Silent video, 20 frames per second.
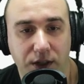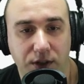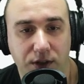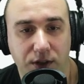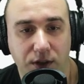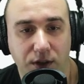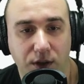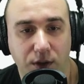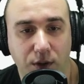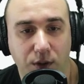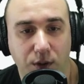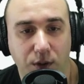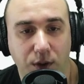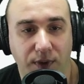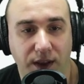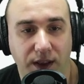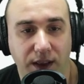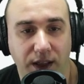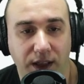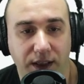So
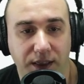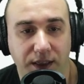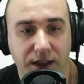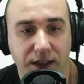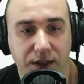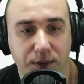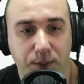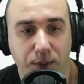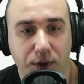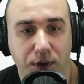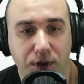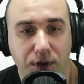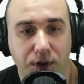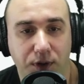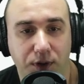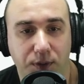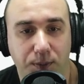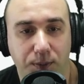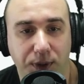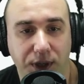at this
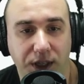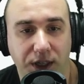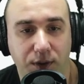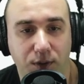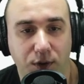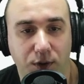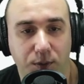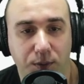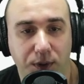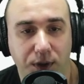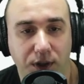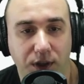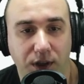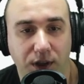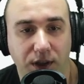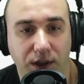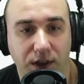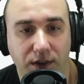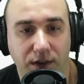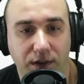point, B will
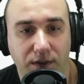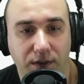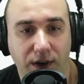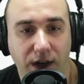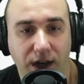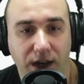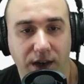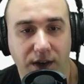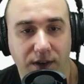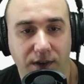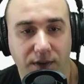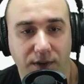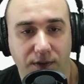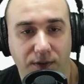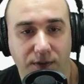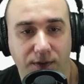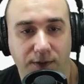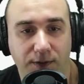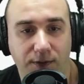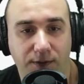be 1,
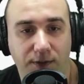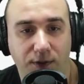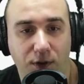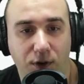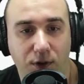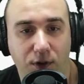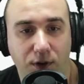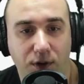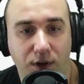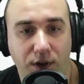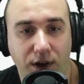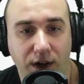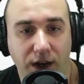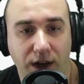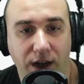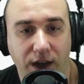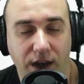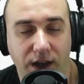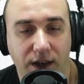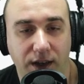4,
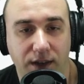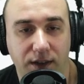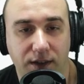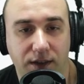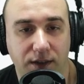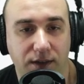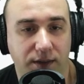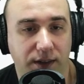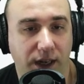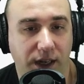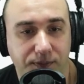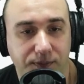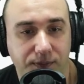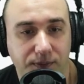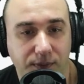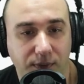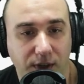and 9.